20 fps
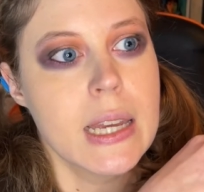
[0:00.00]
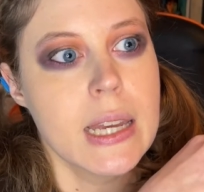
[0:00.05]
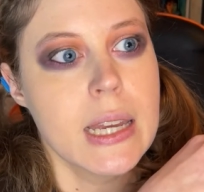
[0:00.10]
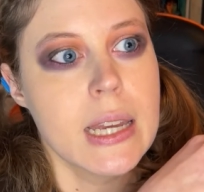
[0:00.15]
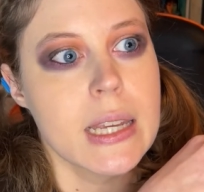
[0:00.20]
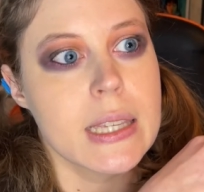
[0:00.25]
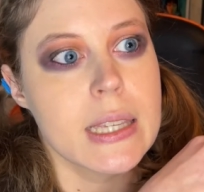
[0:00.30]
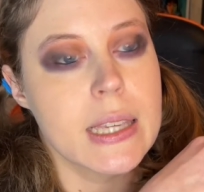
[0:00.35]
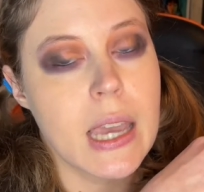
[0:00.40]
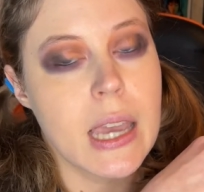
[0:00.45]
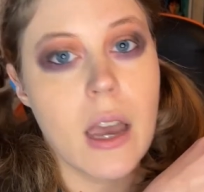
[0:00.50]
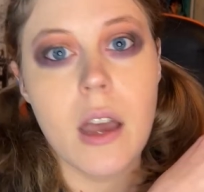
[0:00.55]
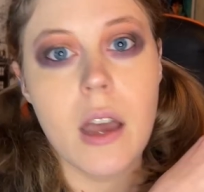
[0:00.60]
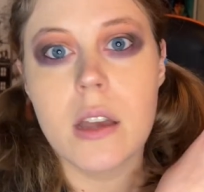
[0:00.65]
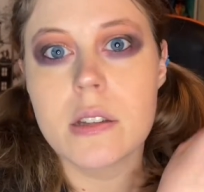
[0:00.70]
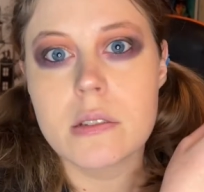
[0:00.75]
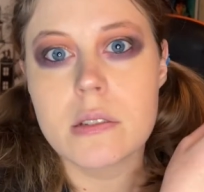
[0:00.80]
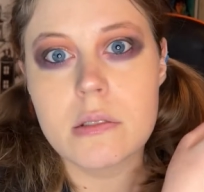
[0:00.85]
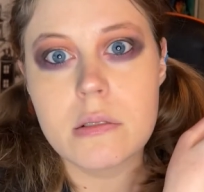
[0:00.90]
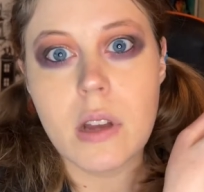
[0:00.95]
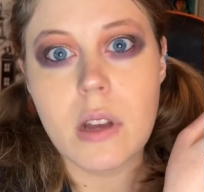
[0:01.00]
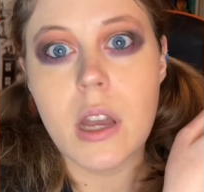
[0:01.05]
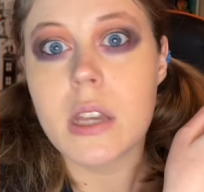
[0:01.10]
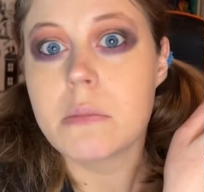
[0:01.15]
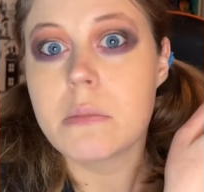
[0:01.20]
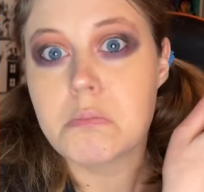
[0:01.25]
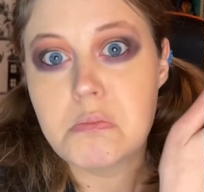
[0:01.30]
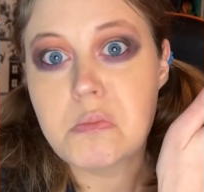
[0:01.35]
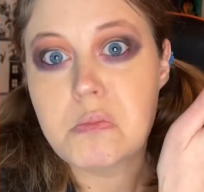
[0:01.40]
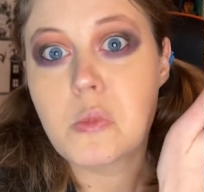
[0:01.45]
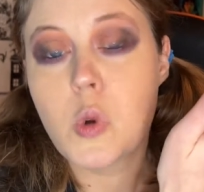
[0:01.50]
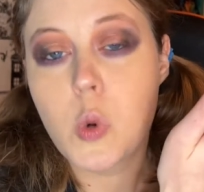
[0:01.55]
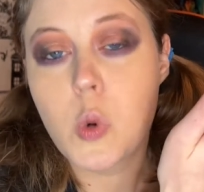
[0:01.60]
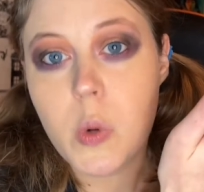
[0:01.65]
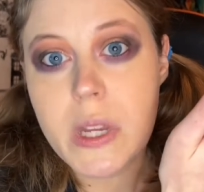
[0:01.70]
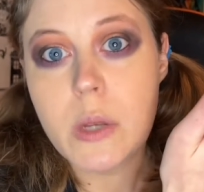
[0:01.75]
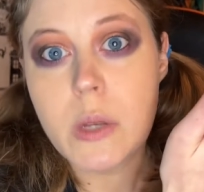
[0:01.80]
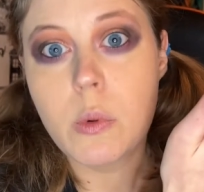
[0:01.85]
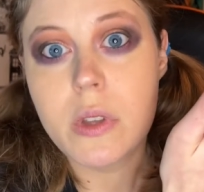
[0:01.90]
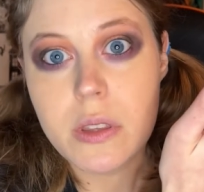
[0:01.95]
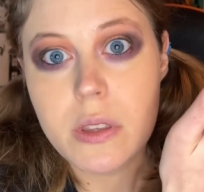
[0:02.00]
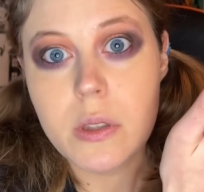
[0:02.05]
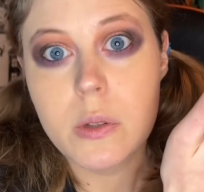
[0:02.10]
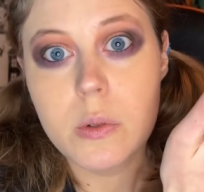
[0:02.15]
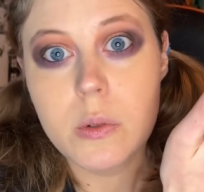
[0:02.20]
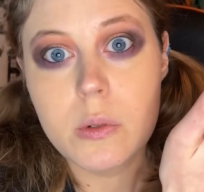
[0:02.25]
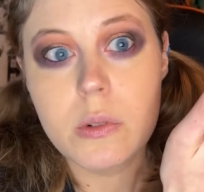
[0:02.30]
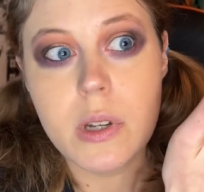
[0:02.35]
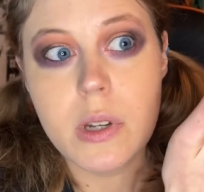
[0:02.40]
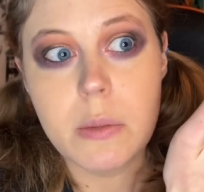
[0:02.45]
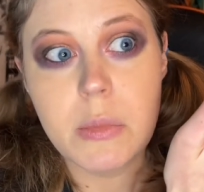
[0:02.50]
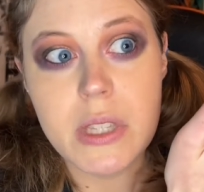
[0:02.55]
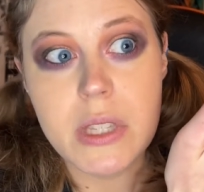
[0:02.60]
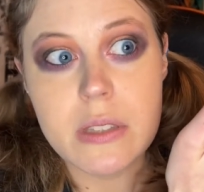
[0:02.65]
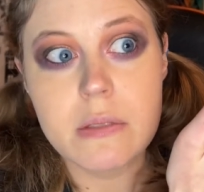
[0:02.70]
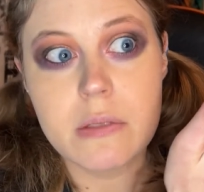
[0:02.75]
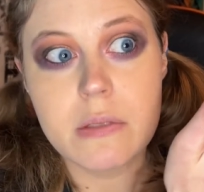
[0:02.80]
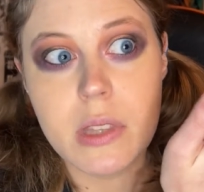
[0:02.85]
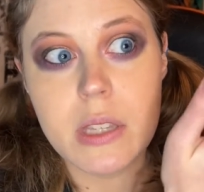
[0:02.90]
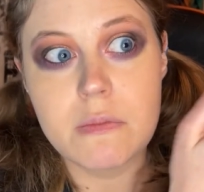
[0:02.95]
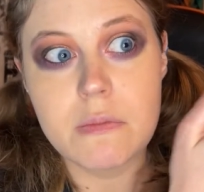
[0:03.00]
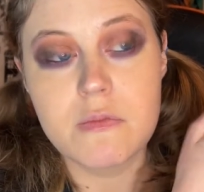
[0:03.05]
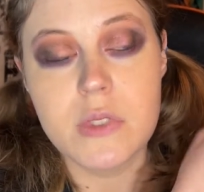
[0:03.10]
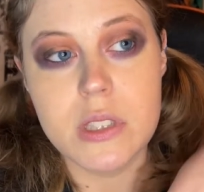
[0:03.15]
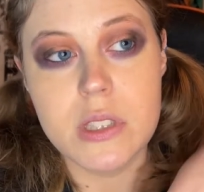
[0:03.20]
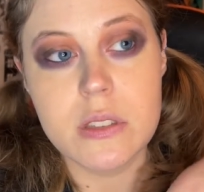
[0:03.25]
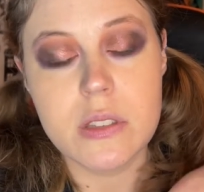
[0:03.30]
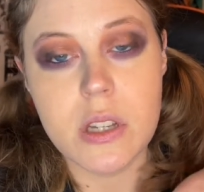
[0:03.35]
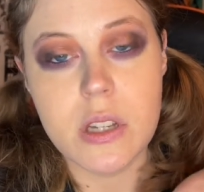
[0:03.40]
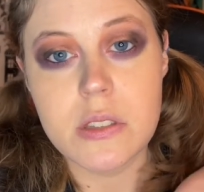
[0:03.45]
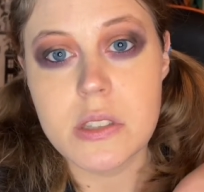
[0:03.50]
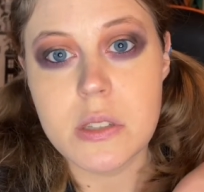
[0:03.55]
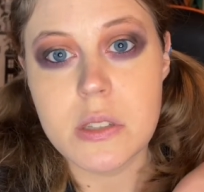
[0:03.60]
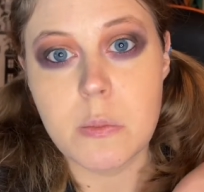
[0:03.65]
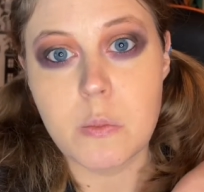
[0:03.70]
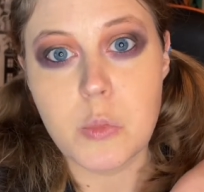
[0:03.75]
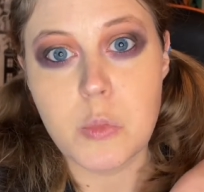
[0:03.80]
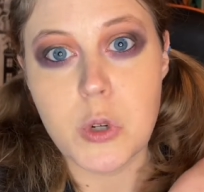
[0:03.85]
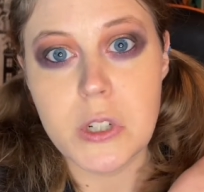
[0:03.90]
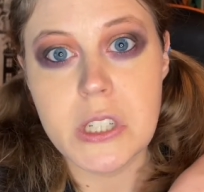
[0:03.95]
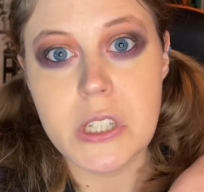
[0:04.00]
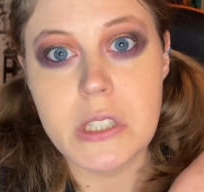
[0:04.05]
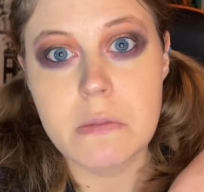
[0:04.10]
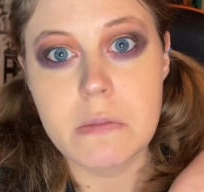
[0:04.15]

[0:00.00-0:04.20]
Yeah, agree with you. I mean, they've done some pretty